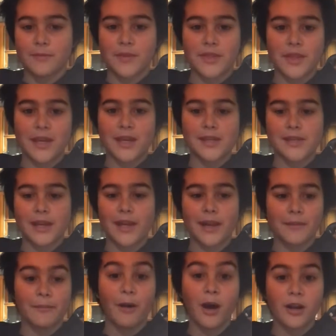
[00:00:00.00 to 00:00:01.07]
things that I
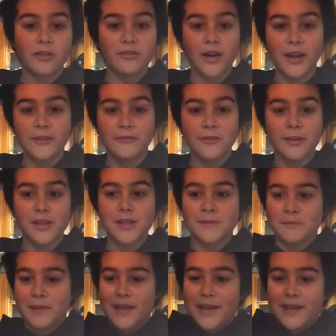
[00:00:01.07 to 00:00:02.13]
modified for this
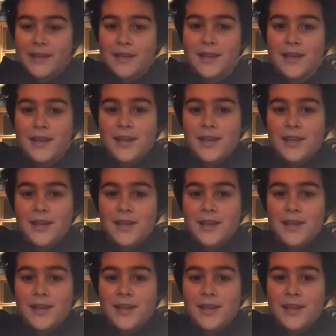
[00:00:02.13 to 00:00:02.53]
plane.